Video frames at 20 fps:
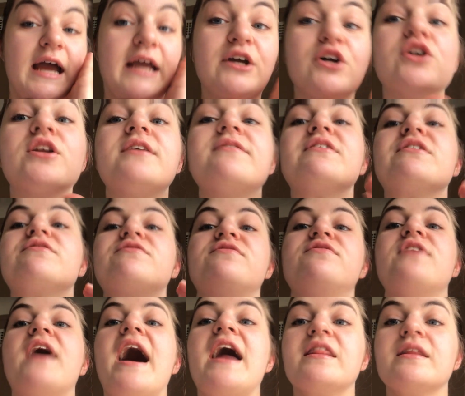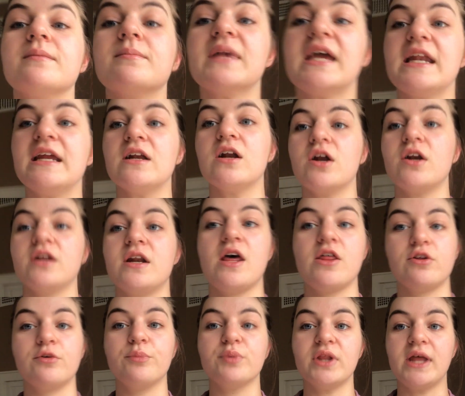couldn't even fathom getting on
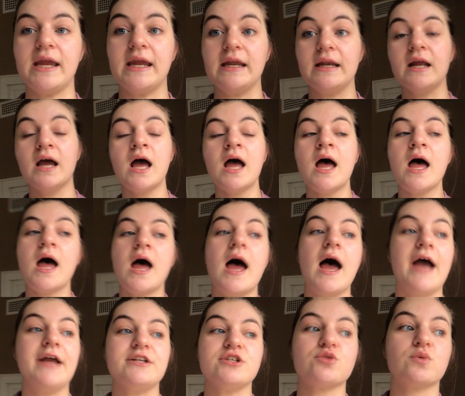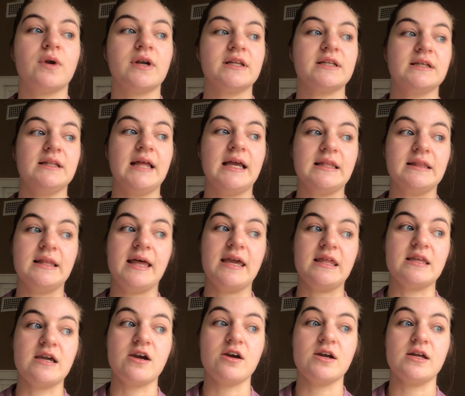another plane. I just wanted to like lay
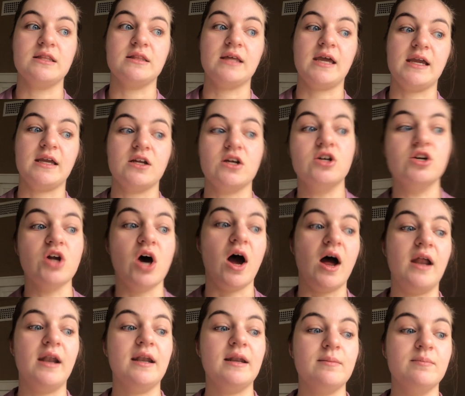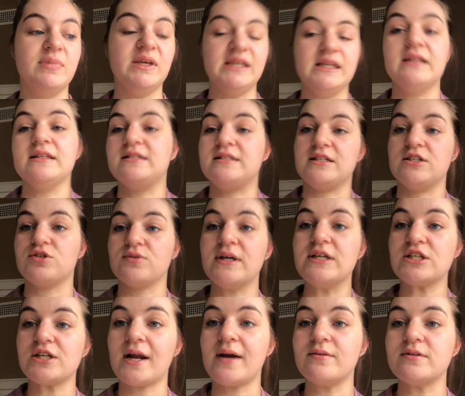there and like not be in the
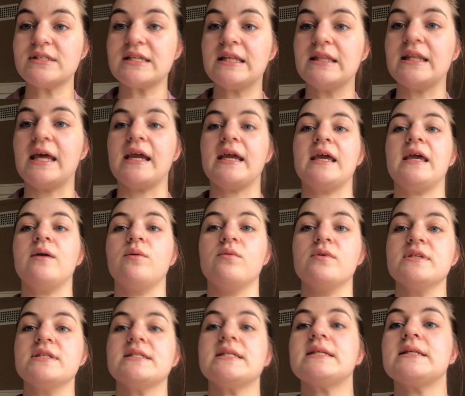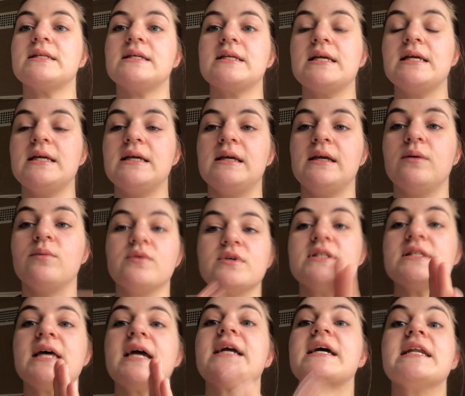situation I was in. Like, it was it
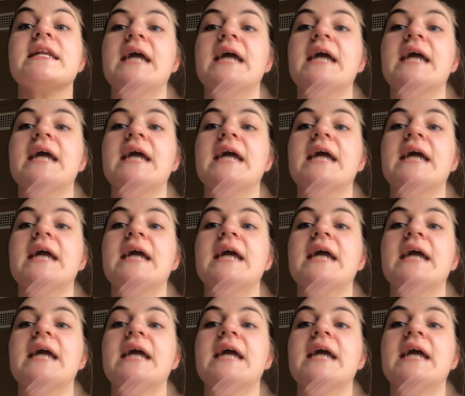was like a